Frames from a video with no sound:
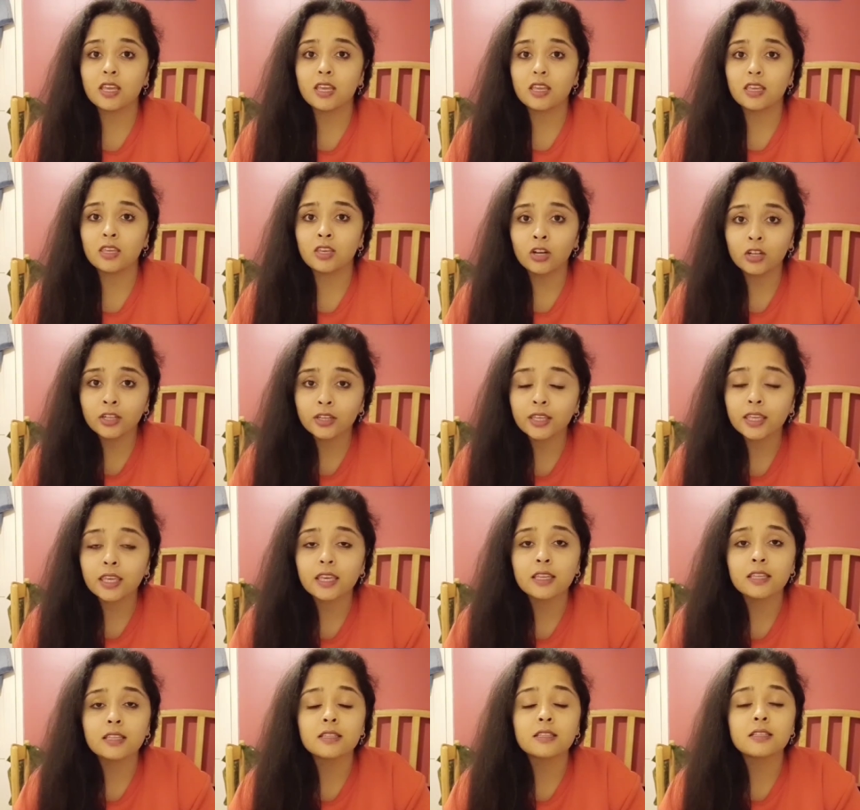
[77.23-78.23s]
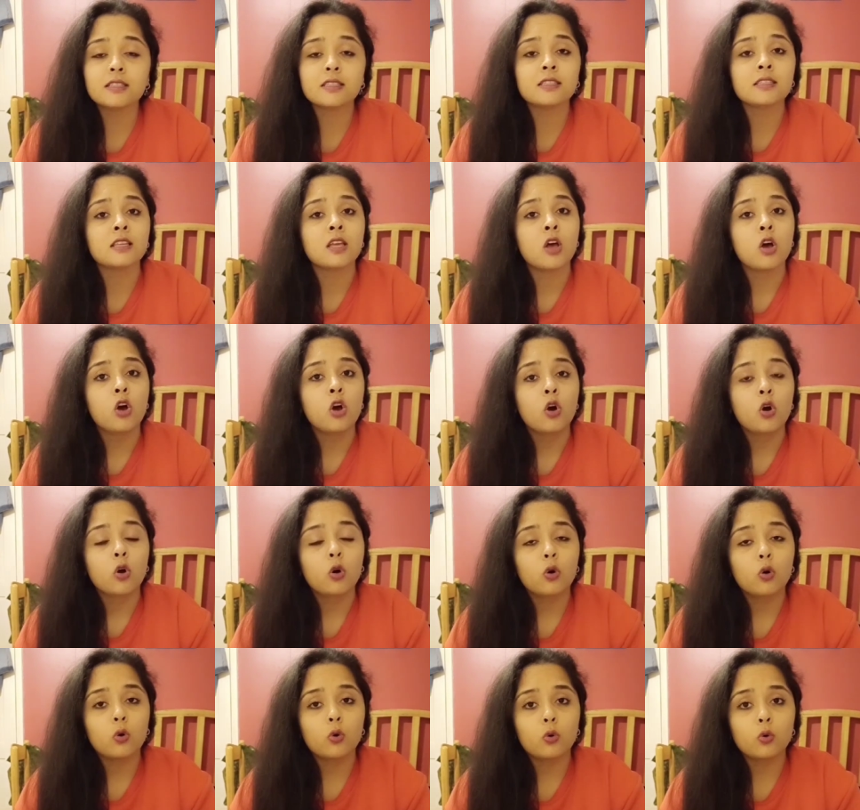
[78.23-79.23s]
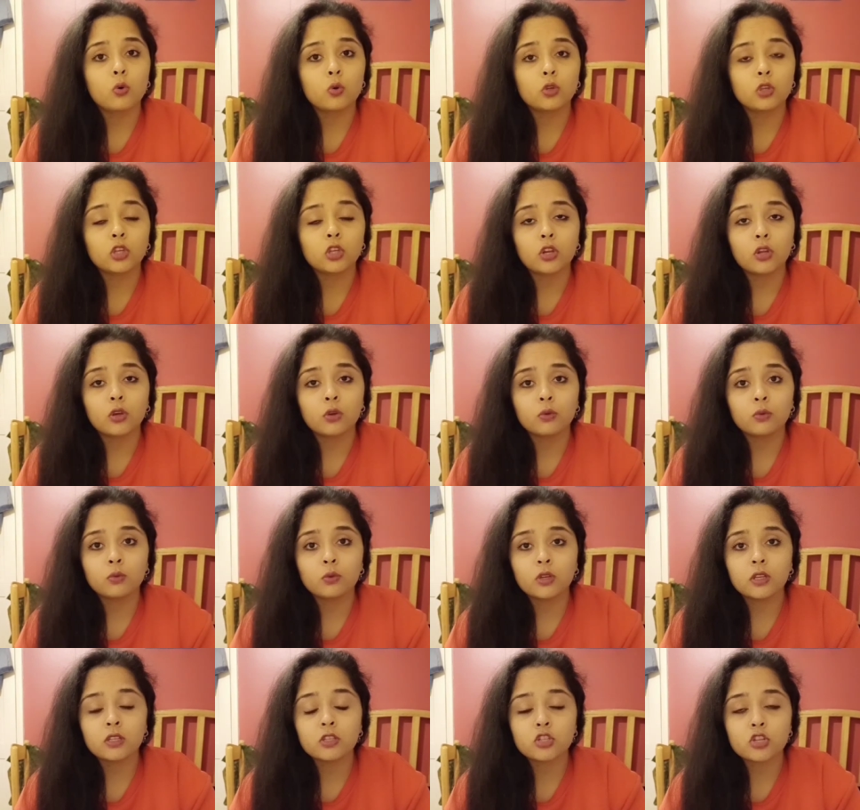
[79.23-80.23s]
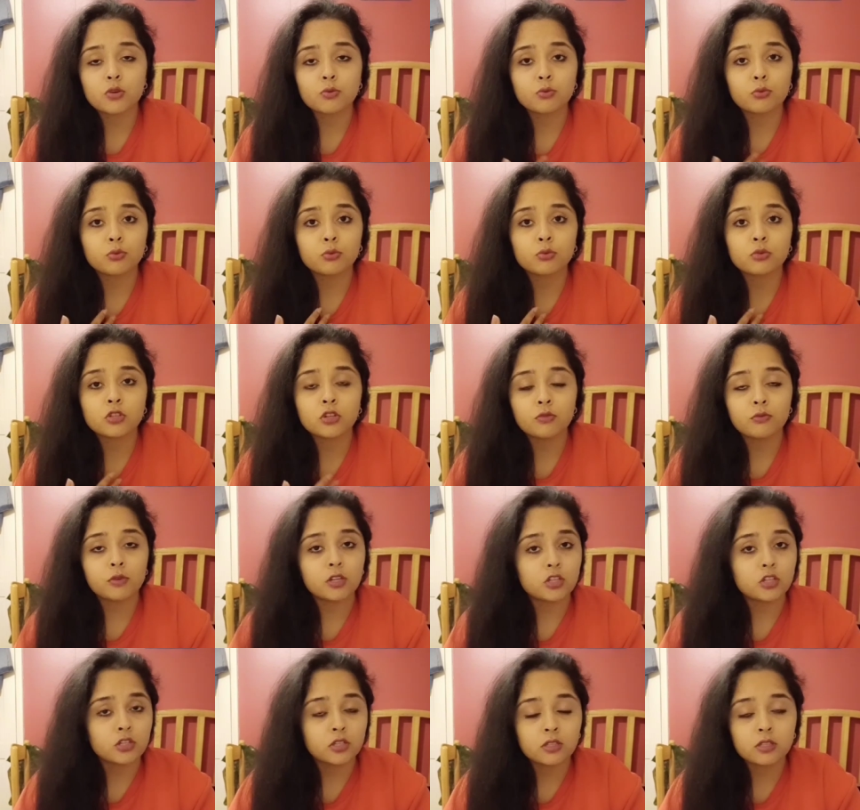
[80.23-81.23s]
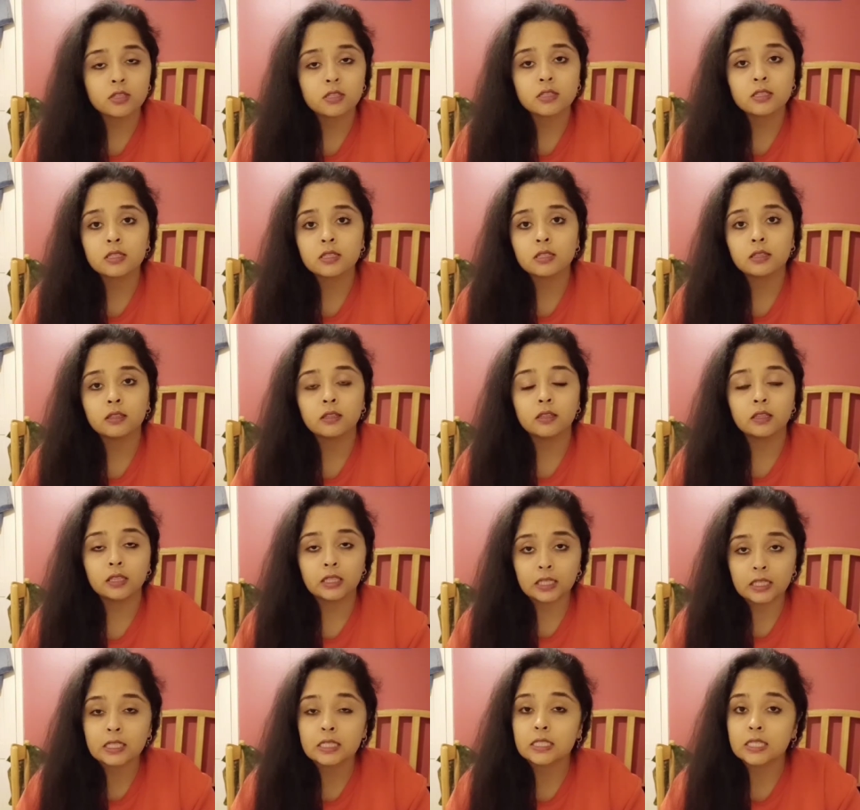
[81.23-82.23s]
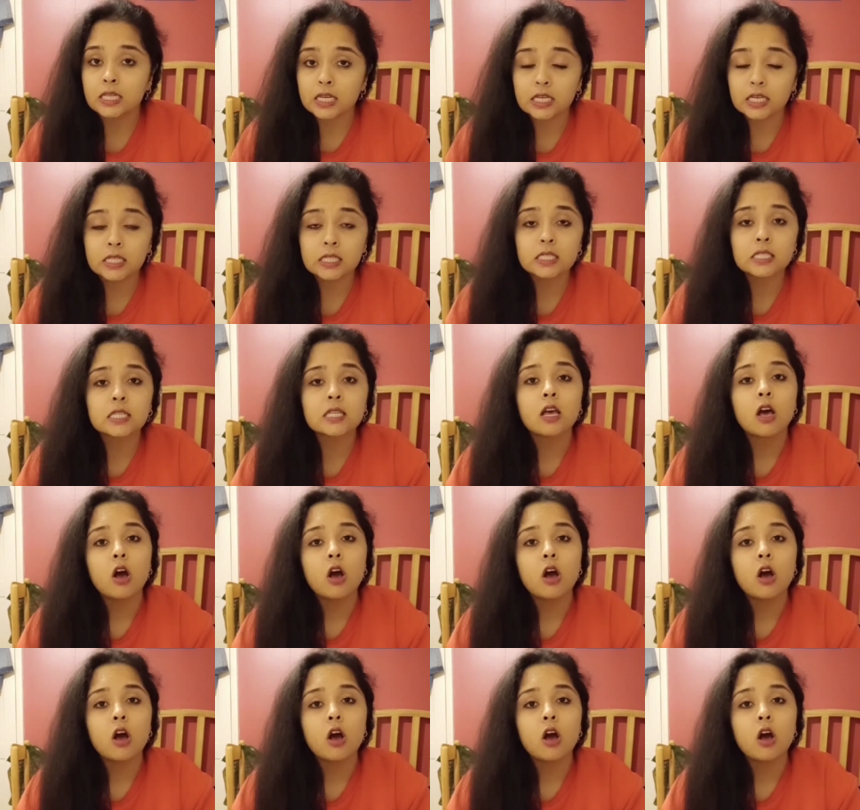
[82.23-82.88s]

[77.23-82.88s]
Younger kids, or you know, in general, generations these days